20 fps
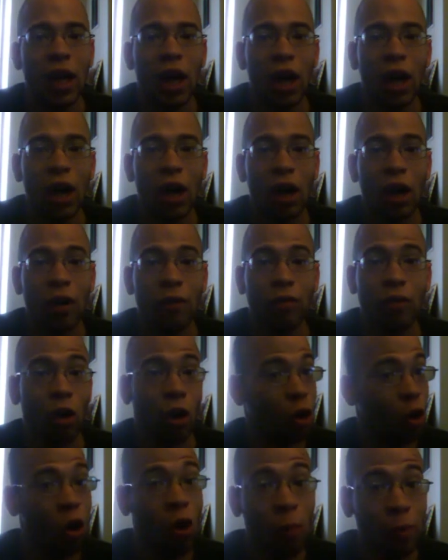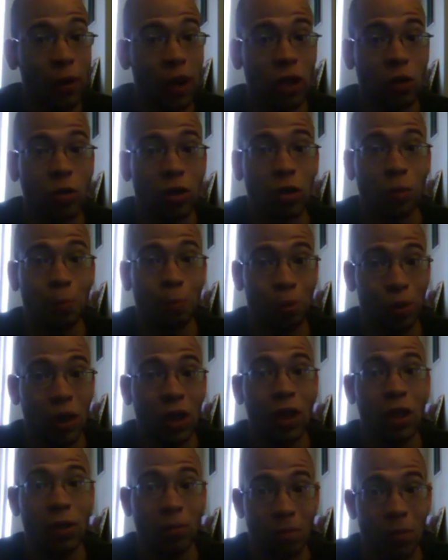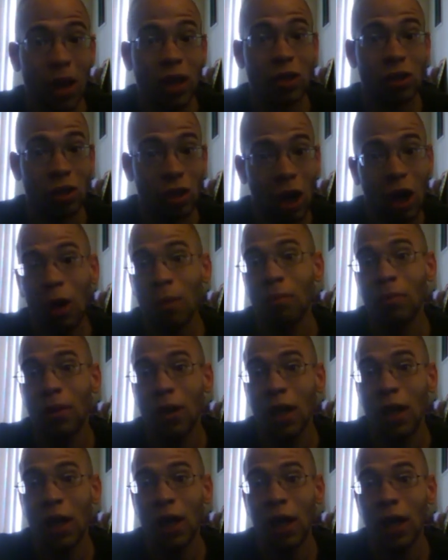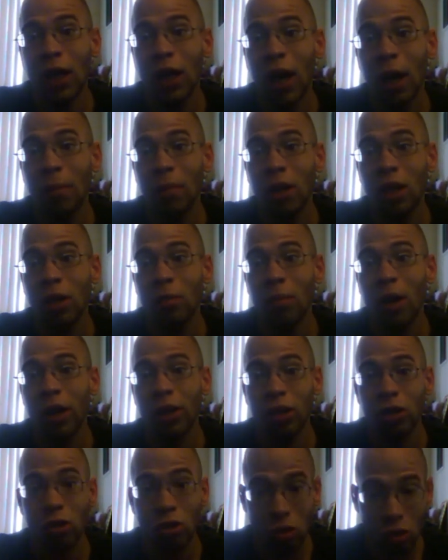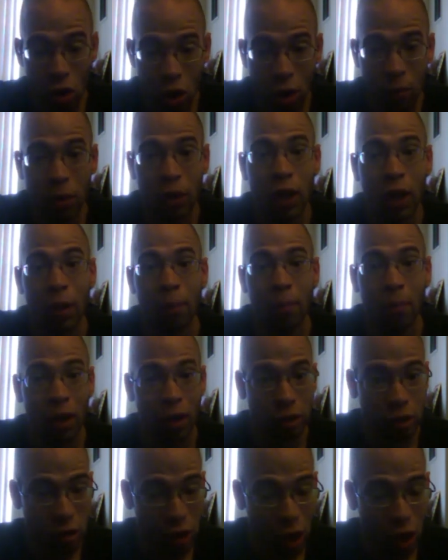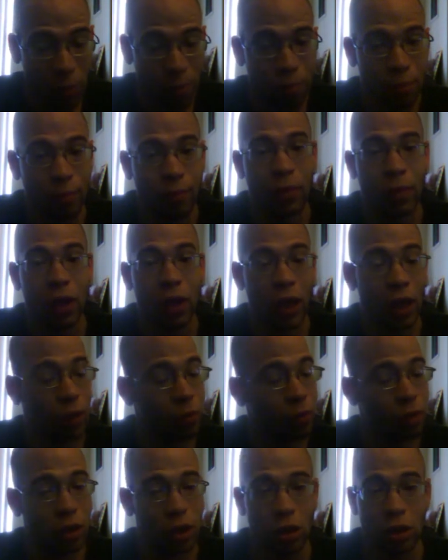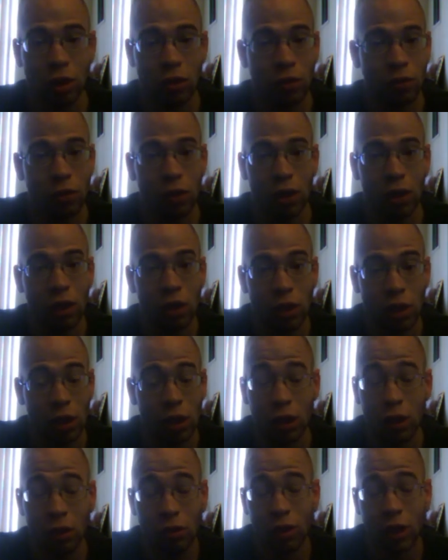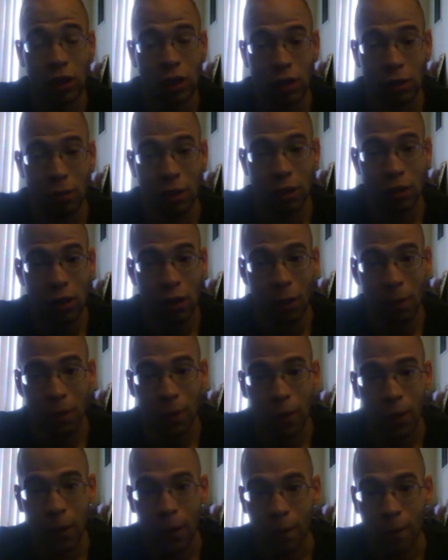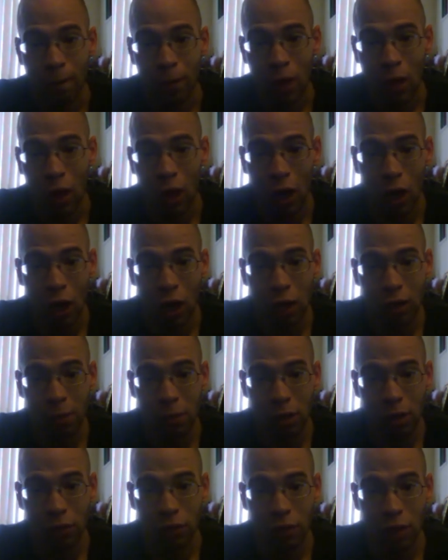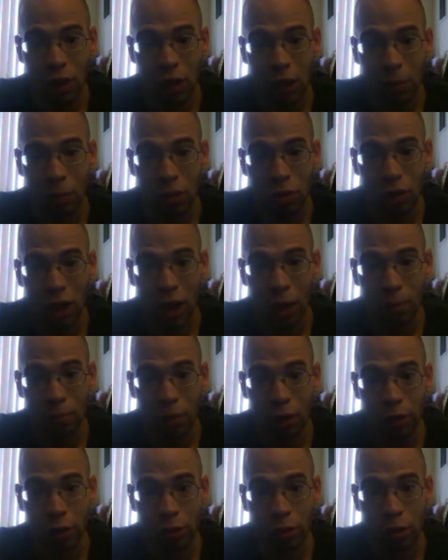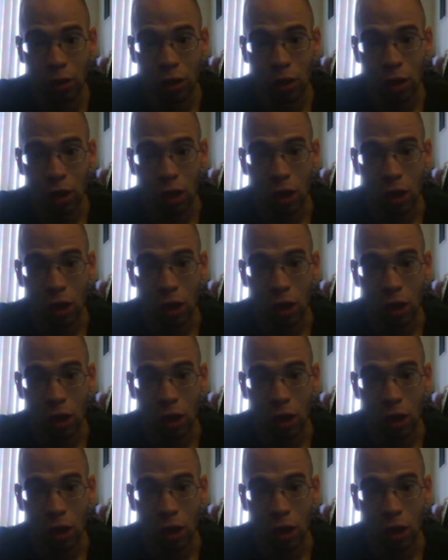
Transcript: The whole place was pretty messed up. And I mean by disturbing and messed up, it was just freakishly crazy and messed up. Especially for the Lemon Grab brothers.